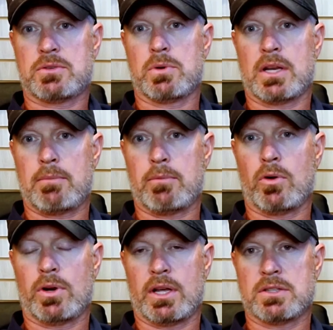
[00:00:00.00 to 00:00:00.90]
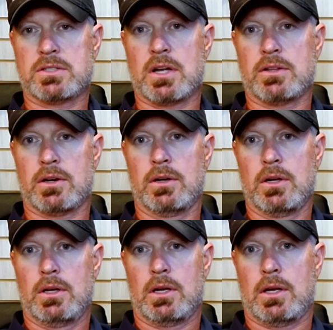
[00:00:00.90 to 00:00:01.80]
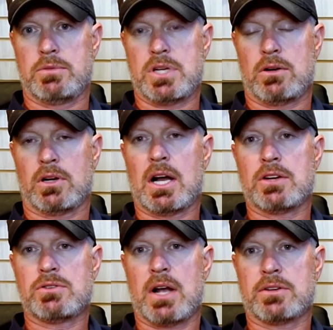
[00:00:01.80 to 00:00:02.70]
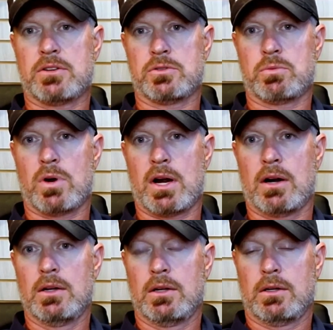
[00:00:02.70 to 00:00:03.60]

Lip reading: when I'm going against other general contractors where,